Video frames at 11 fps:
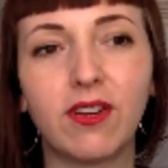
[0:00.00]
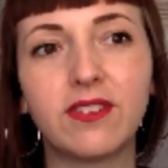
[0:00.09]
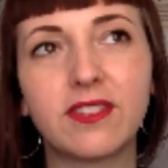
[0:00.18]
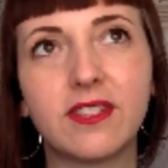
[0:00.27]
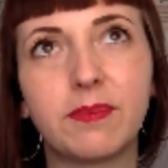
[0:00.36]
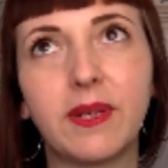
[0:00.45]

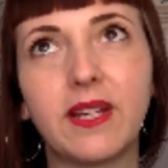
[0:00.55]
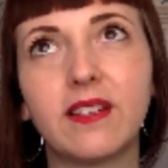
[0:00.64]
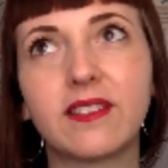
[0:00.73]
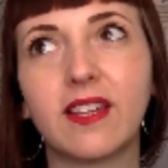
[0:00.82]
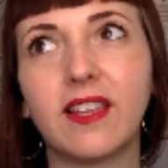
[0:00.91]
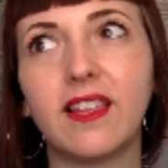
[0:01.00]
answers
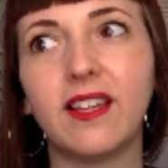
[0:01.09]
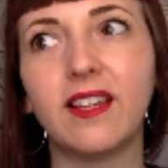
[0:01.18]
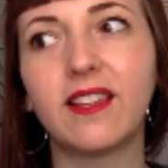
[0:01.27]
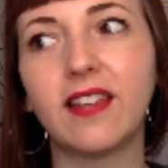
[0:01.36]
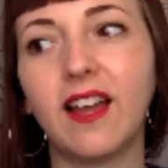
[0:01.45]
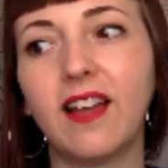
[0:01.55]
because I think
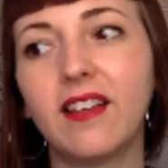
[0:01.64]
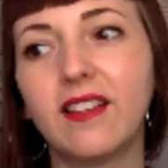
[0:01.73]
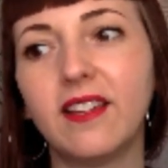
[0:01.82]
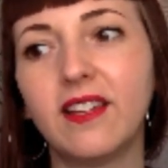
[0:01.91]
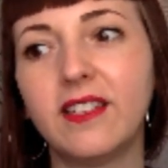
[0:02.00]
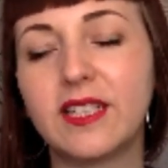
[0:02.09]
that
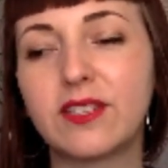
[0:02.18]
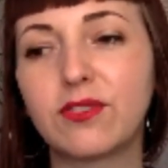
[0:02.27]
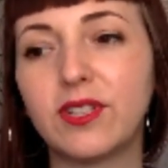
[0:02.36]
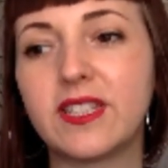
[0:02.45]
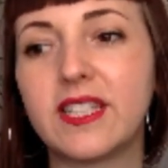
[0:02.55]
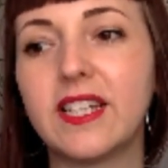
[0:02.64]

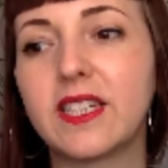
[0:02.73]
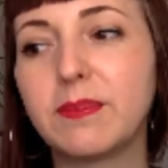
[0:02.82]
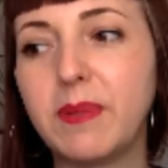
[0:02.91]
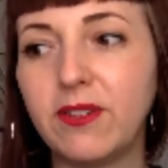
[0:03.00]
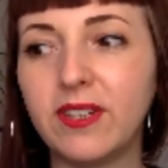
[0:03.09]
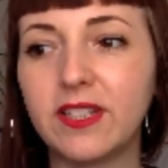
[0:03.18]
destroys the
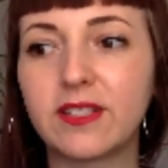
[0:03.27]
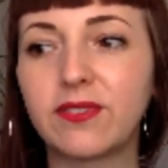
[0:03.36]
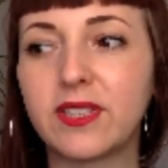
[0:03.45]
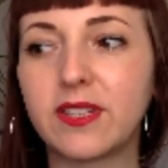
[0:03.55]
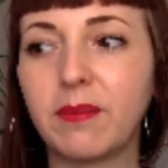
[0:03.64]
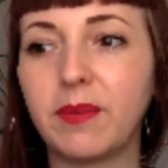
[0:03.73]
experience
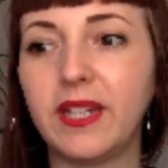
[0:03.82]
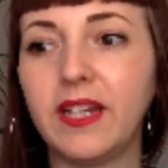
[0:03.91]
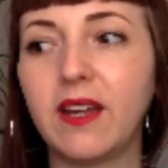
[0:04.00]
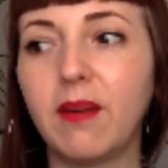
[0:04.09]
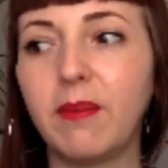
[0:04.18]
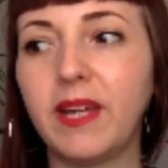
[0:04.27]
for somebody
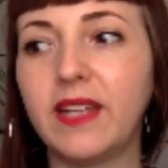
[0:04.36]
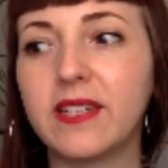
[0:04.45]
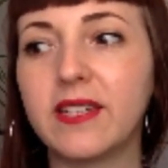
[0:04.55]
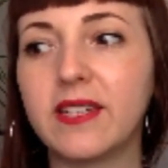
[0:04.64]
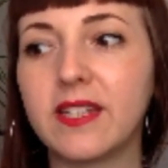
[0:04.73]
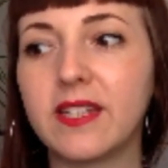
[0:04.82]
coming
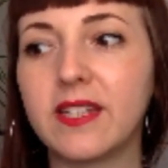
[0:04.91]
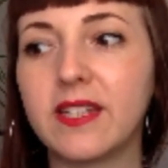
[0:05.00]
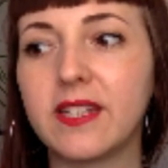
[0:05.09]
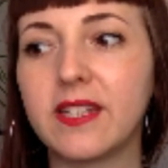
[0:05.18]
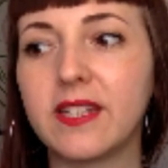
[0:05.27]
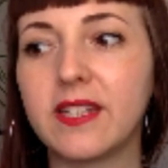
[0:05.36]
into the film
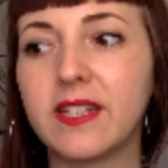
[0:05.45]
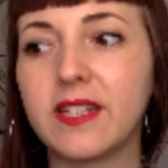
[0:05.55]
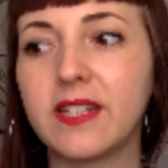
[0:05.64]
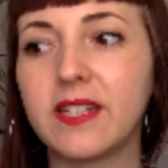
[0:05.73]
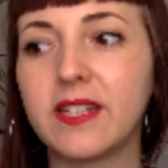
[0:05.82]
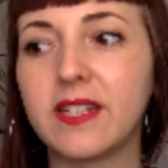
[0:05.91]
and watching
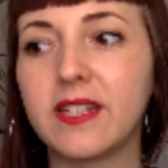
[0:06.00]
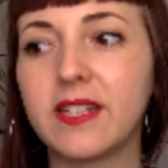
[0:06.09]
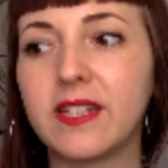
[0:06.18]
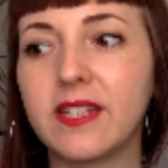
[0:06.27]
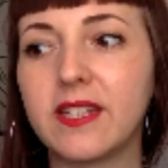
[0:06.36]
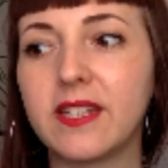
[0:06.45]
it for
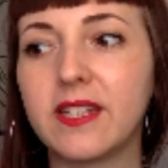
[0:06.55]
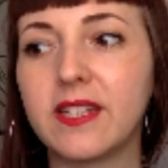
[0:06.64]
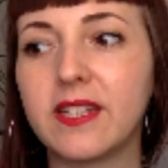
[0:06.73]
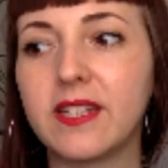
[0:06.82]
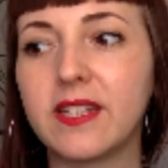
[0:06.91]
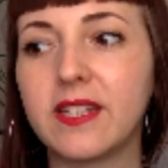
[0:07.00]
themselves.
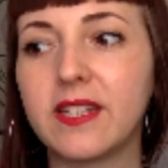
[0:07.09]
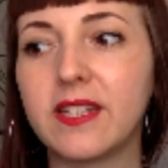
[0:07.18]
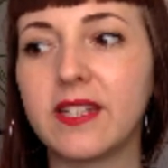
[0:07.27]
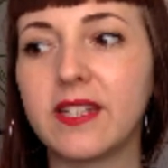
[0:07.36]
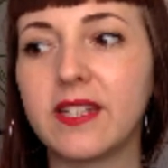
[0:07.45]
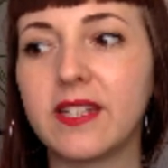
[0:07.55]
But
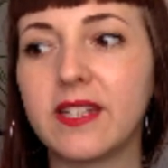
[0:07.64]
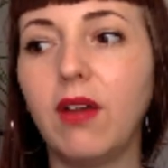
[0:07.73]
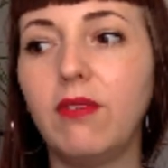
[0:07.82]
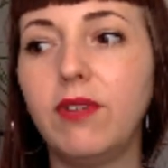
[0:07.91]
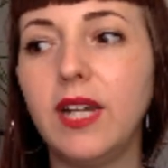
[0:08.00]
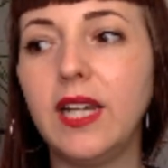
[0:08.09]
I, I
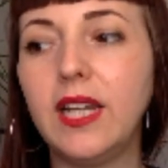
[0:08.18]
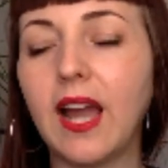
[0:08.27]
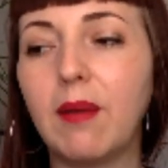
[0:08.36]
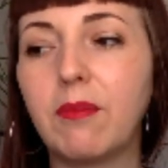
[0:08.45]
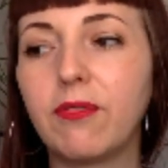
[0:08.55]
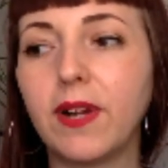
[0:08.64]
really
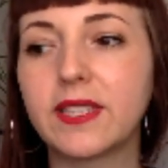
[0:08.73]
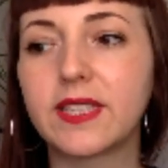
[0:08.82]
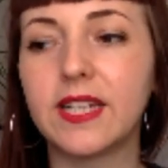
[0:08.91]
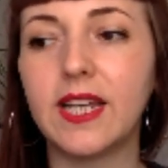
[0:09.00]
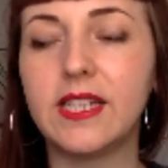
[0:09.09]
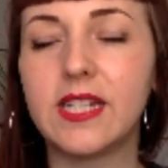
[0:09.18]
am
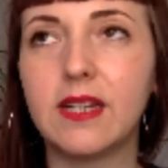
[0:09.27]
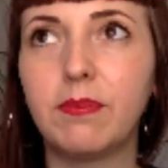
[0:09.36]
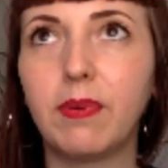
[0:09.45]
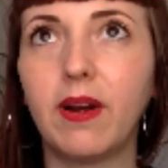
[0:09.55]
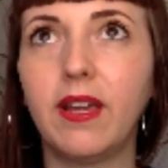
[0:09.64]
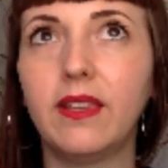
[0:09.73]
fascinated
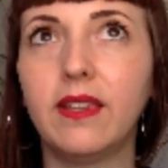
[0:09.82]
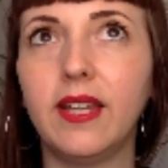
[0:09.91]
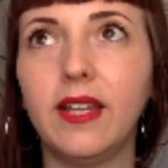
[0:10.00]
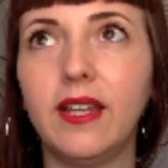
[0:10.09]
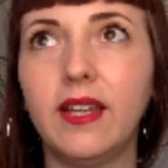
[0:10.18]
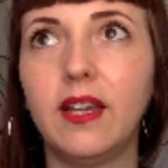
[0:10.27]
by
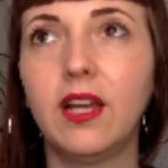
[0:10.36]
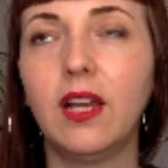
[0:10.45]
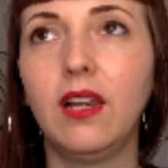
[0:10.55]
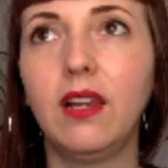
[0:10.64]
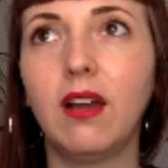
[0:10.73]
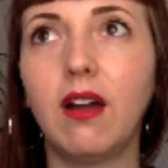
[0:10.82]
the
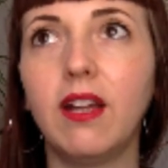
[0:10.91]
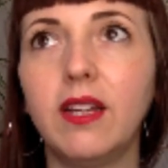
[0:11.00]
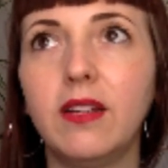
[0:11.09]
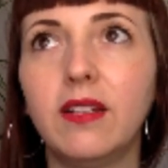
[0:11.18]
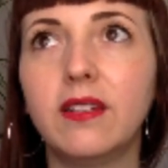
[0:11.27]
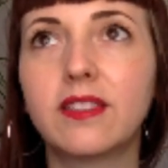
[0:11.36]

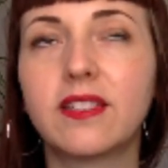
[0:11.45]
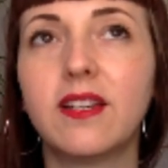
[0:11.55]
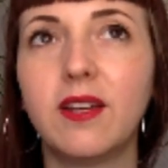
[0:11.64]
lines,